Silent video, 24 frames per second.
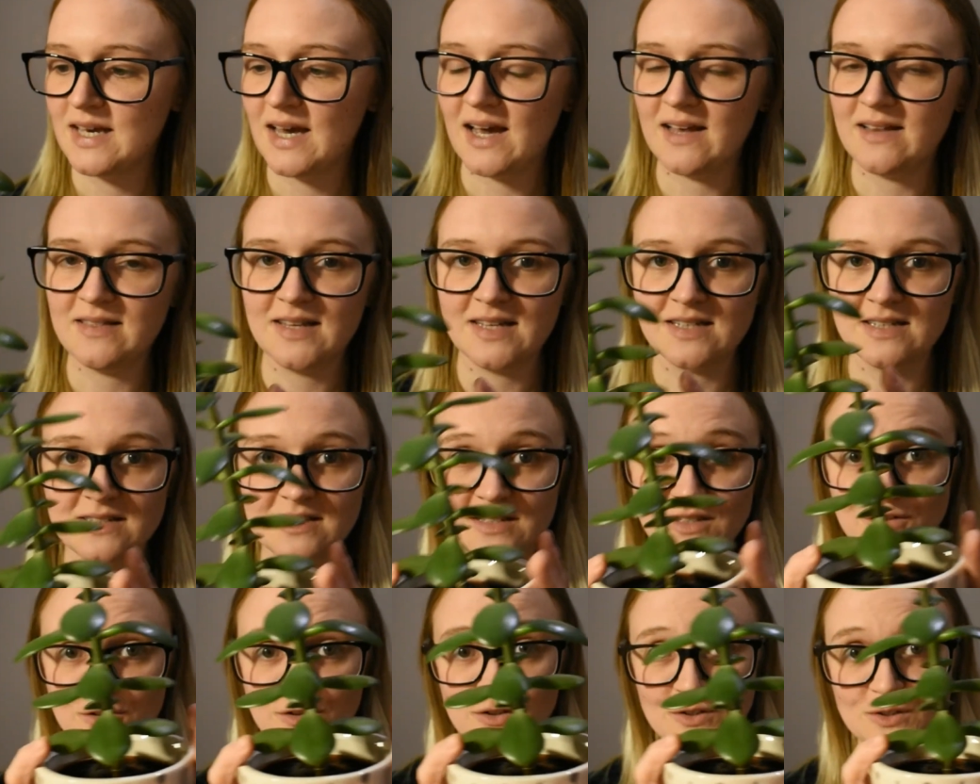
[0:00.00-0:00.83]
and that's
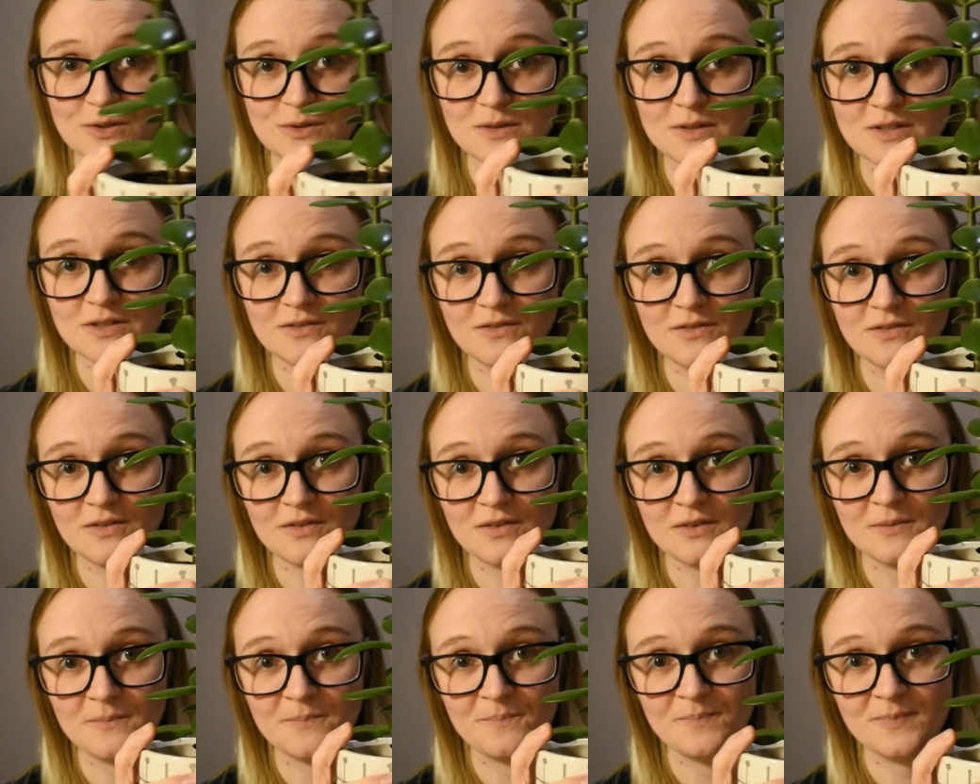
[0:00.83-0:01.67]
the result
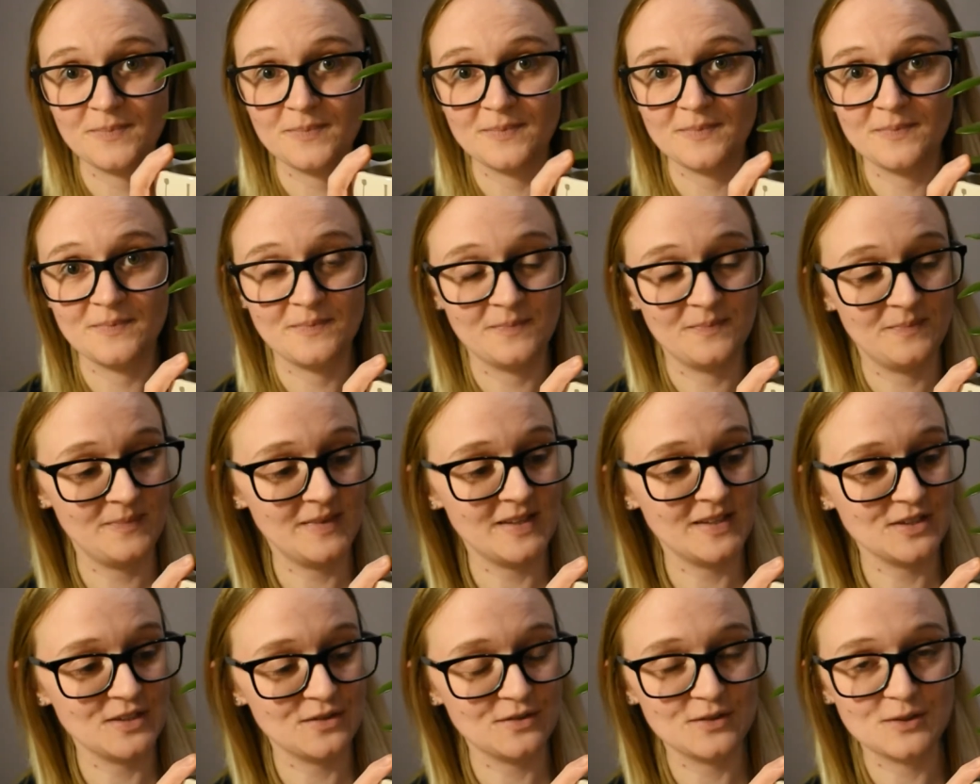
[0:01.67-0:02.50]

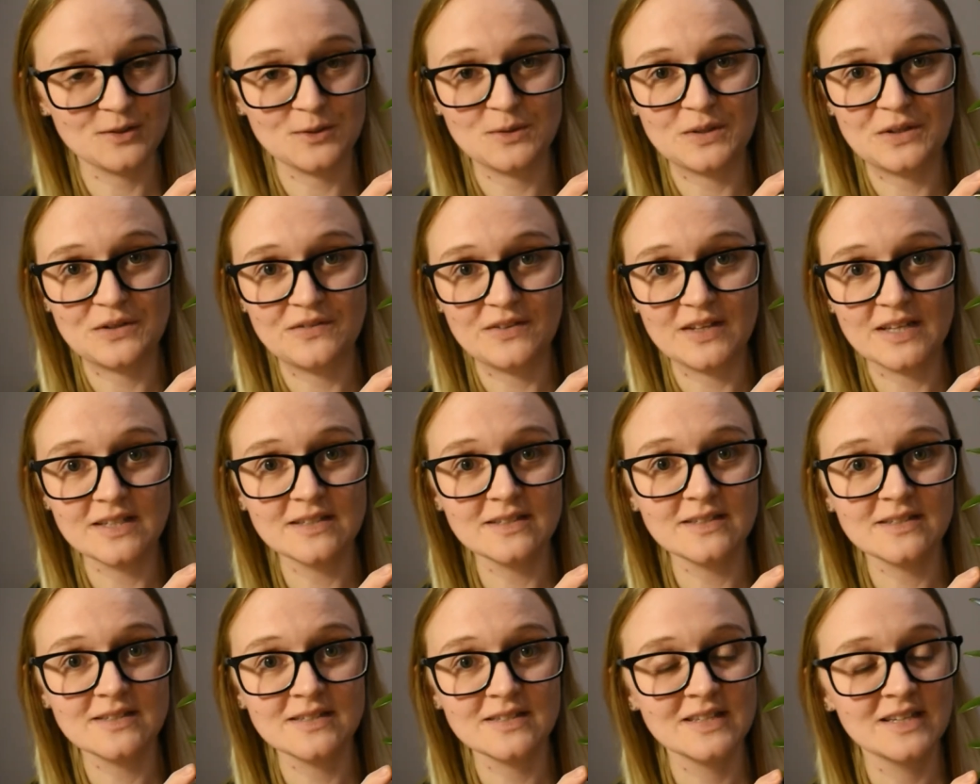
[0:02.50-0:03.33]
of
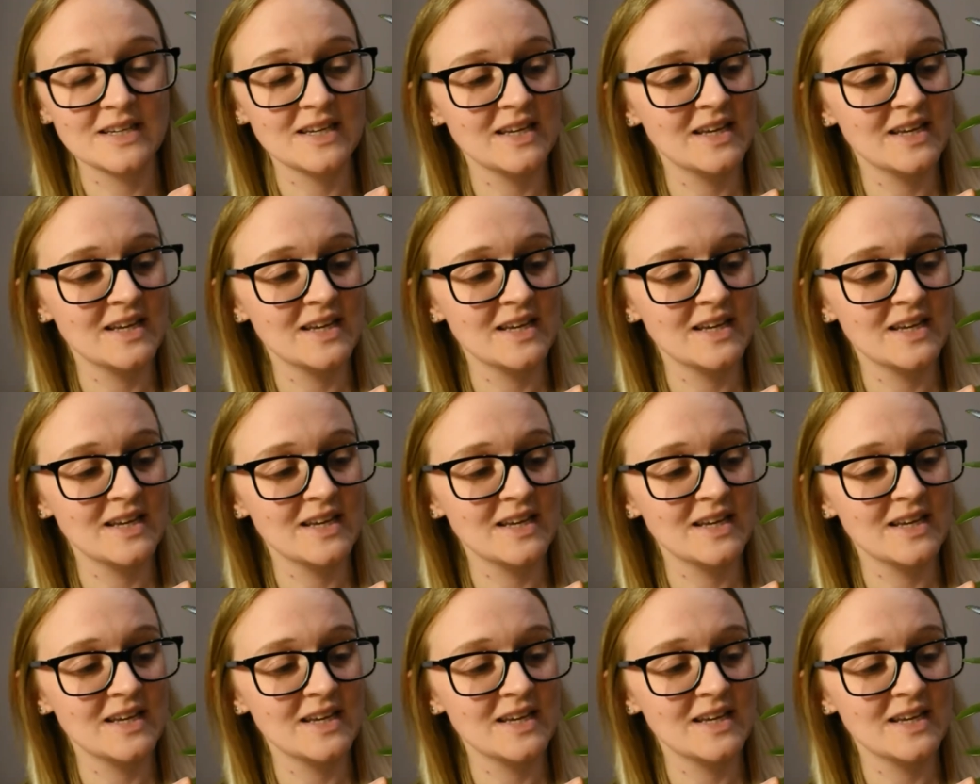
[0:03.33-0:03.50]
this.